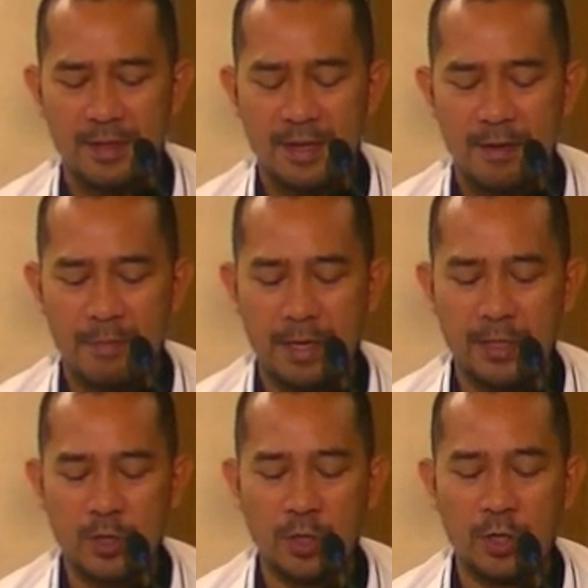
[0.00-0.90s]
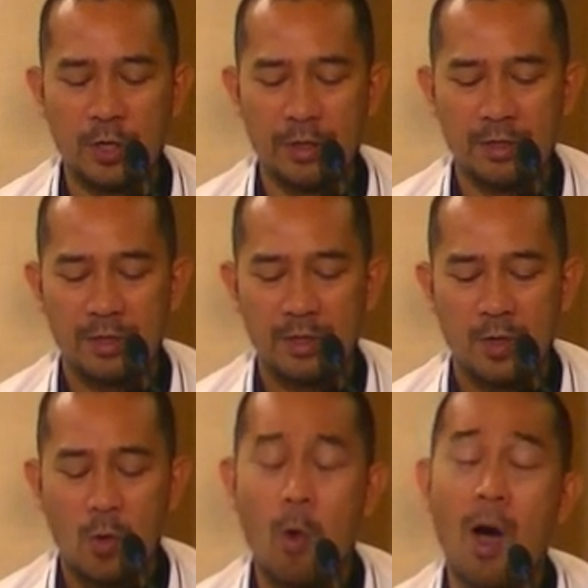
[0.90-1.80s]
Maigsoon,
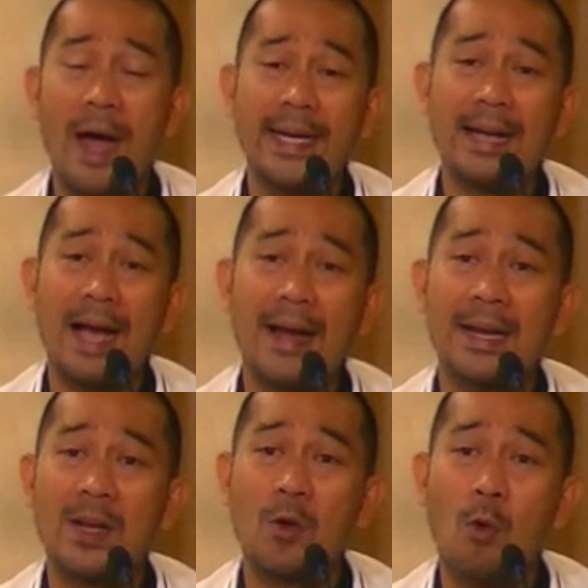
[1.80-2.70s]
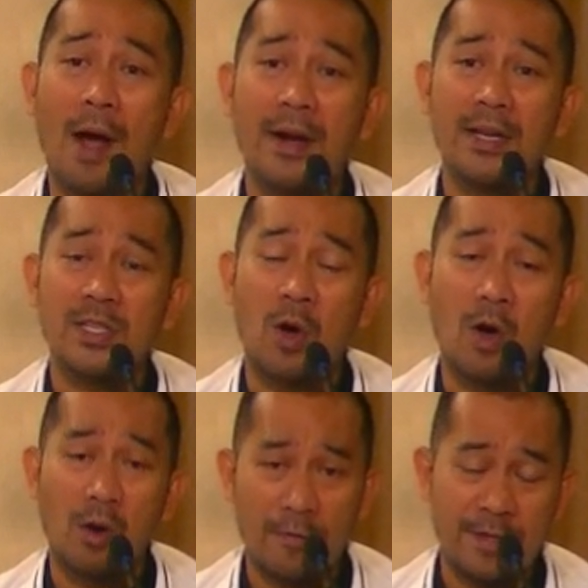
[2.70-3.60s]
why God requires
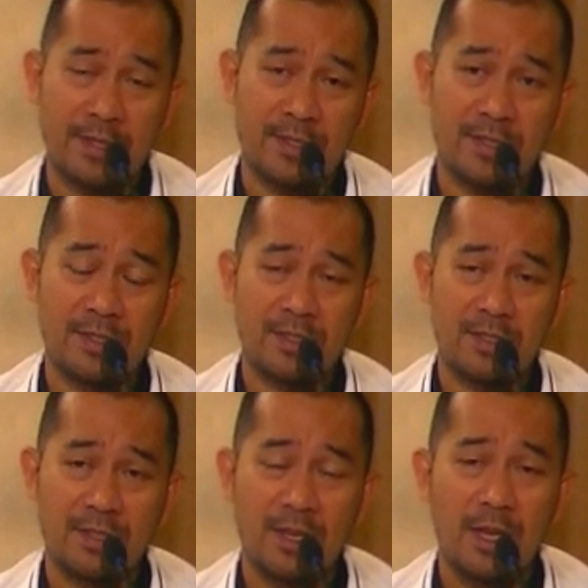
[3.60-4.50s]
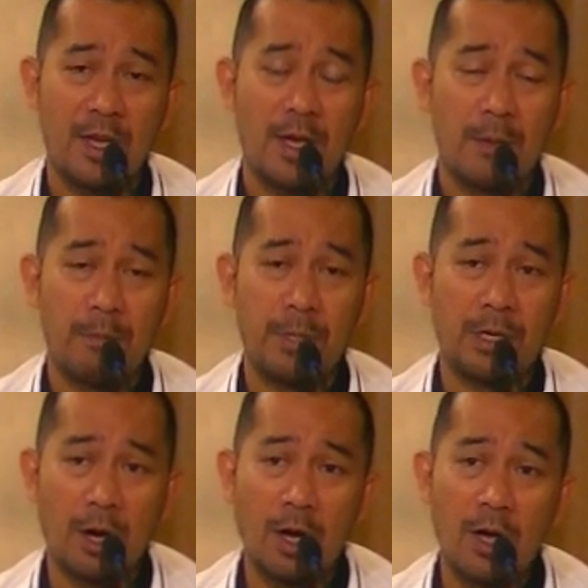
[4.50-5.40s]
all of this?
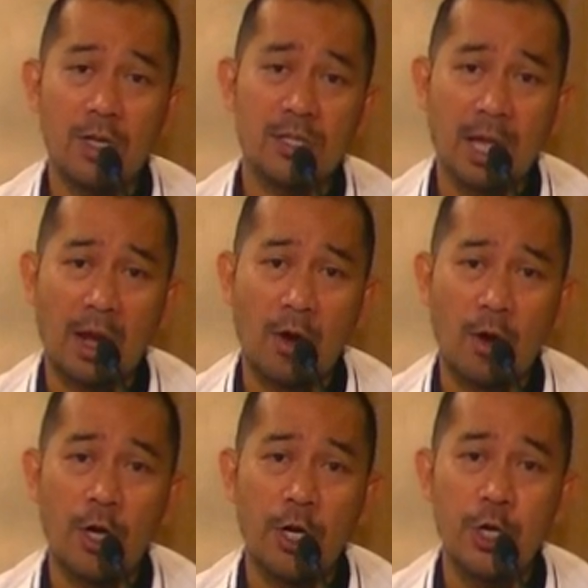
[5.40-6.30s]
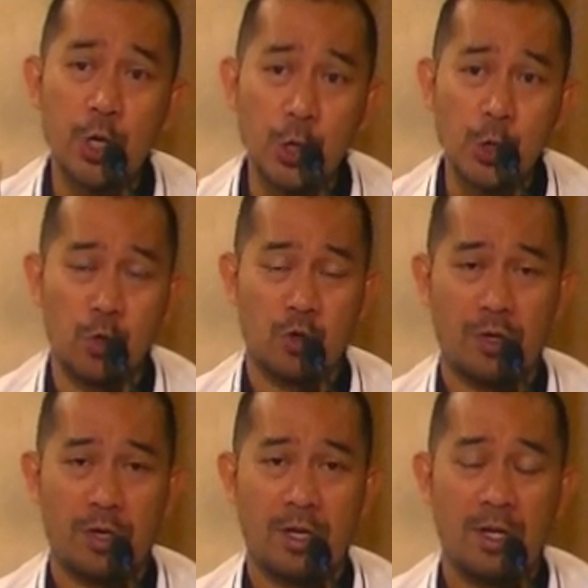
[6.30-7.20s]
Because the Lord knew
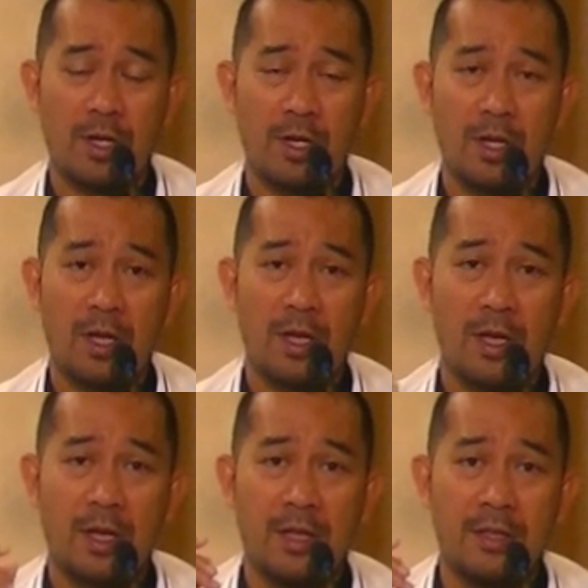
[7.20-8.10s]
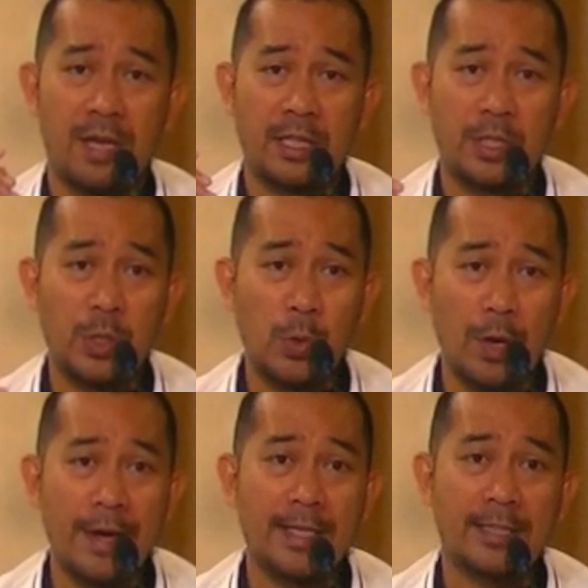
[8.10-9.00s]
that you will
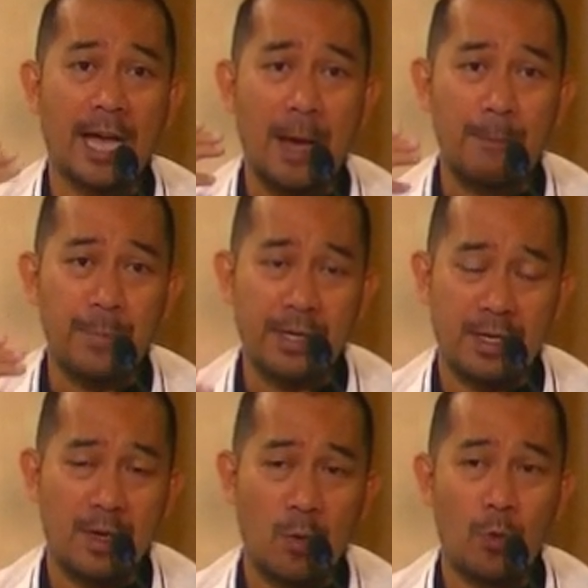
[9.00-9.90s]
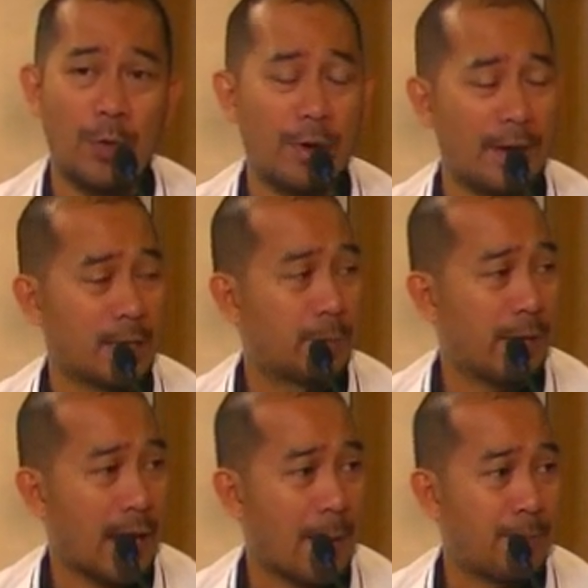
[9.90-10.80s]
not happy, we will not be
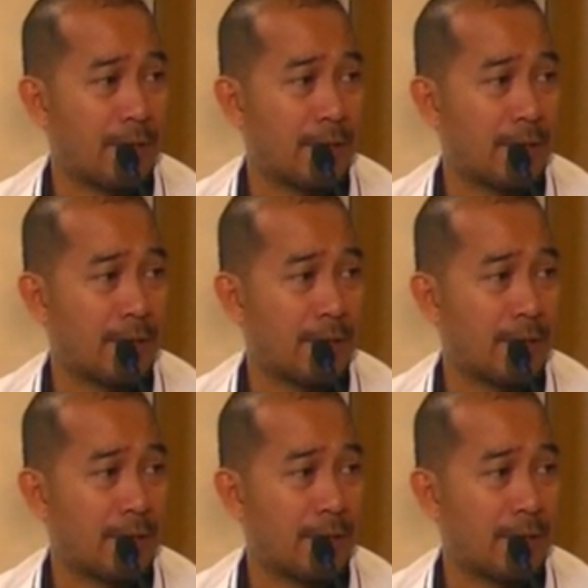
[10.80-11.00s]
happy